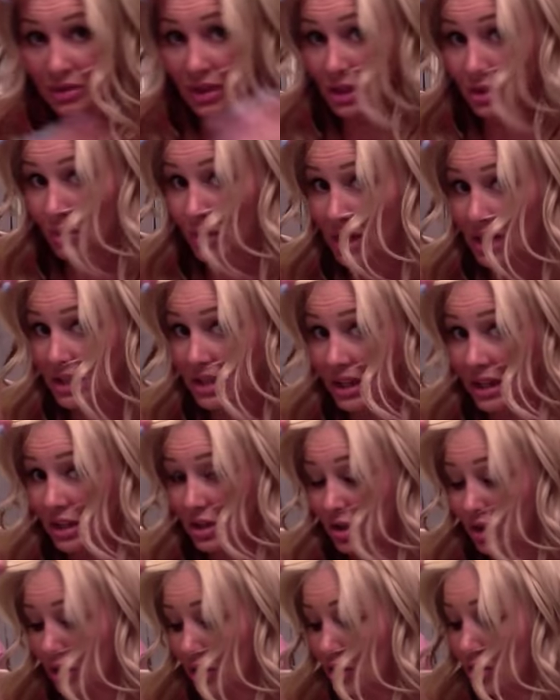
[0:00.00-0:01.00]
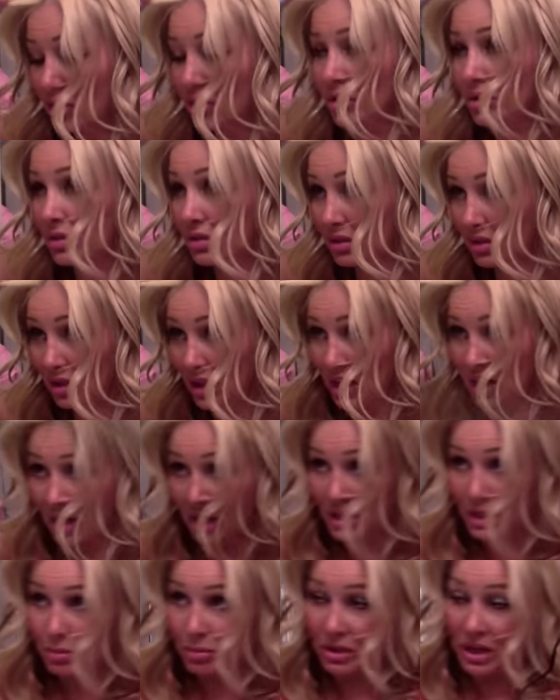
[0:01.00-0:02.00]
That's why it's like darker and
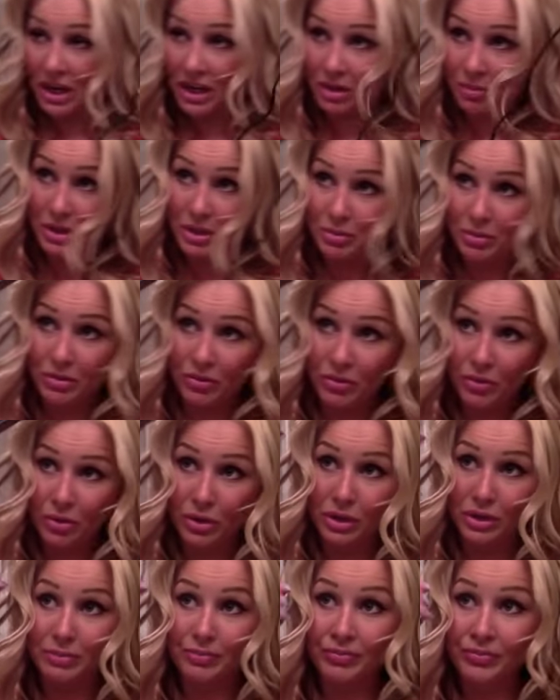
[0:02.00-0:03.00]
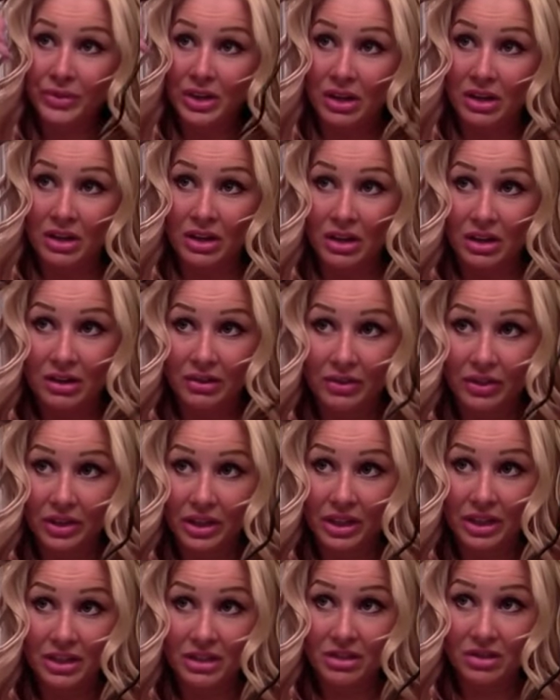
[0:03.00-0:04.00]
not as platinum as before. I feel
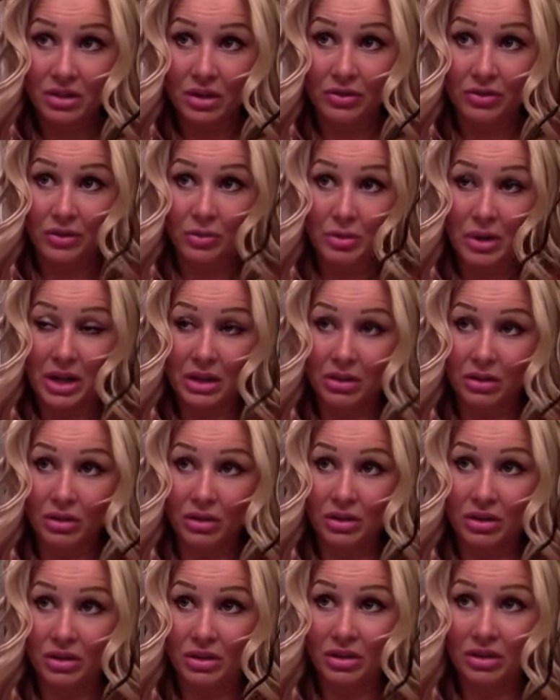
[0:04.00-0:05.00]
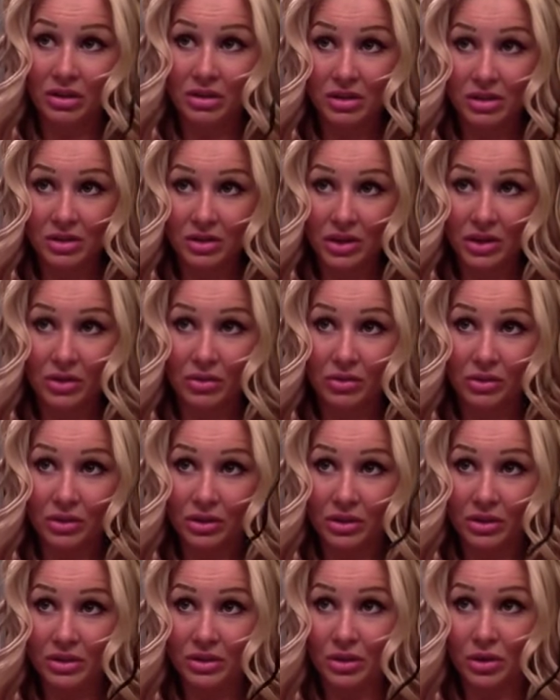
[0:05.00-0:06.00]
like it softened my look so I don't
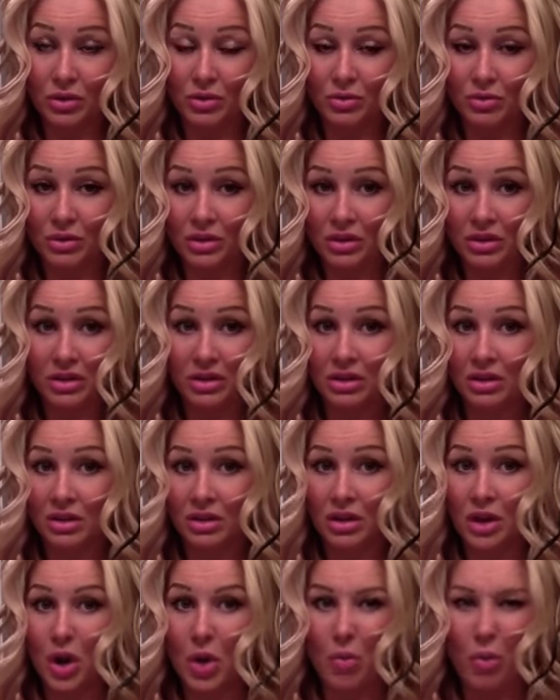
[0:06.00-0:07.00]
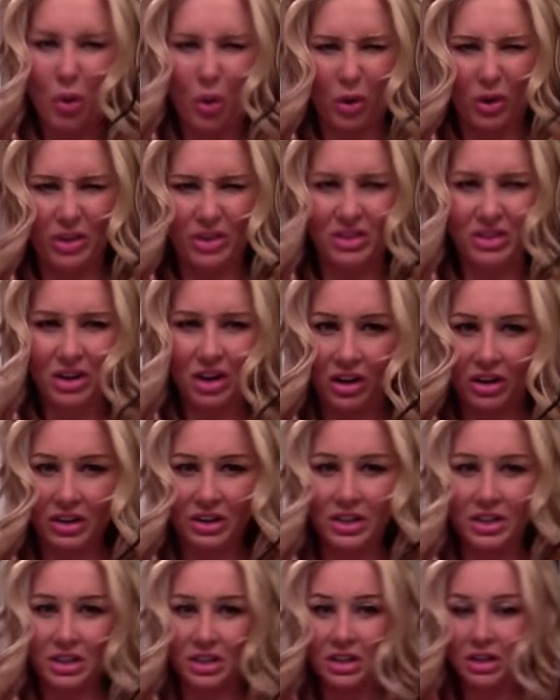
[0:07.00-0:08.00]
look so porn
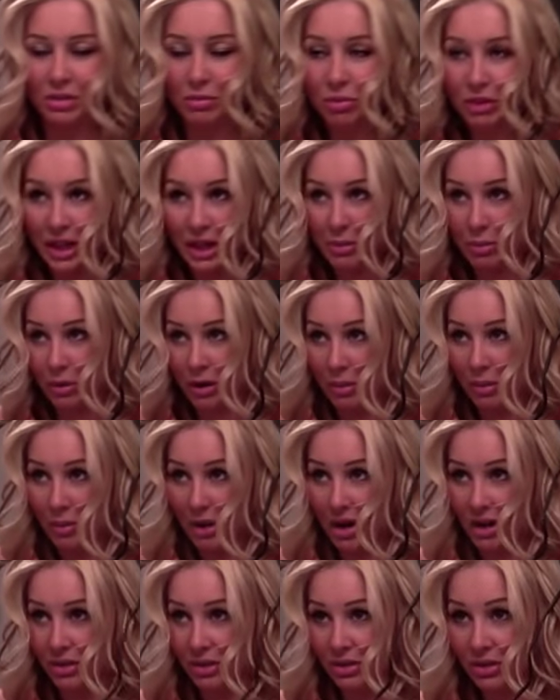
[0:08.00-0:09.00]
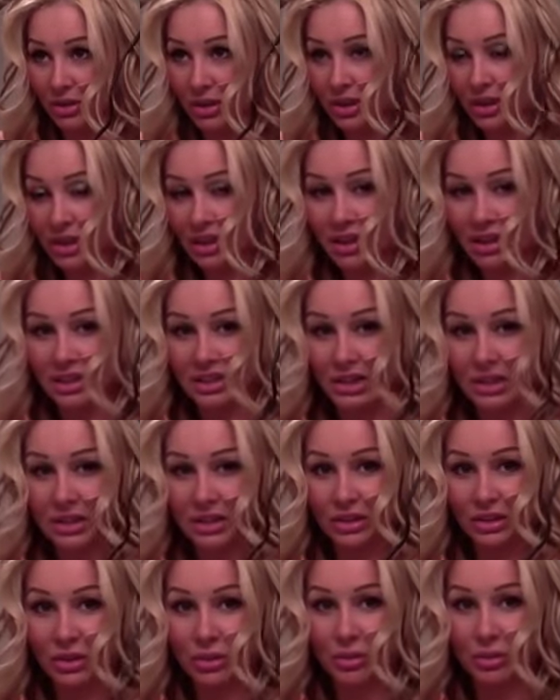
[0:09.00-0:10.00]
starish, Playboy model. It's like a
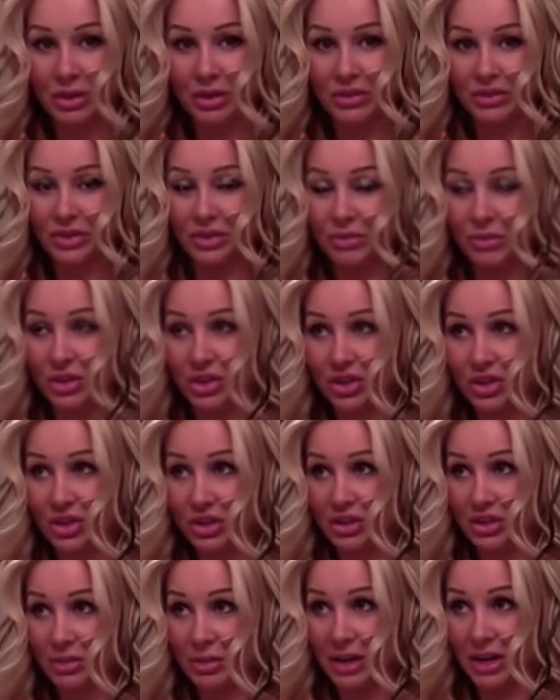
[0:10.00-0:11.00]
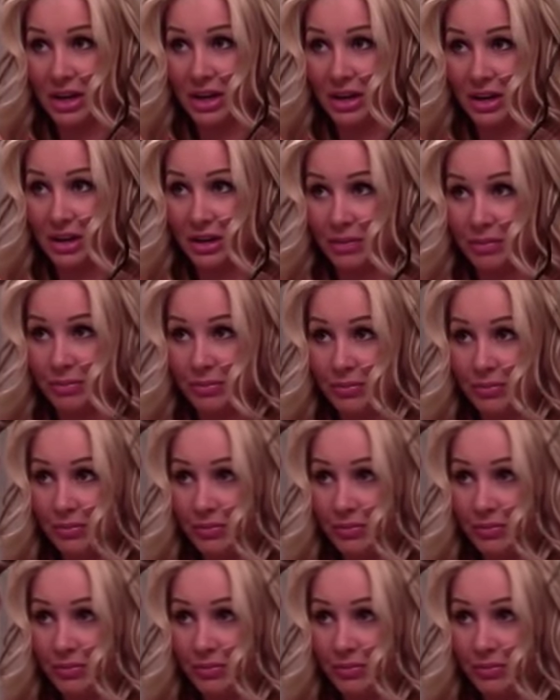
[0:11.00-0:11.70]
little bit of dimension to my hair.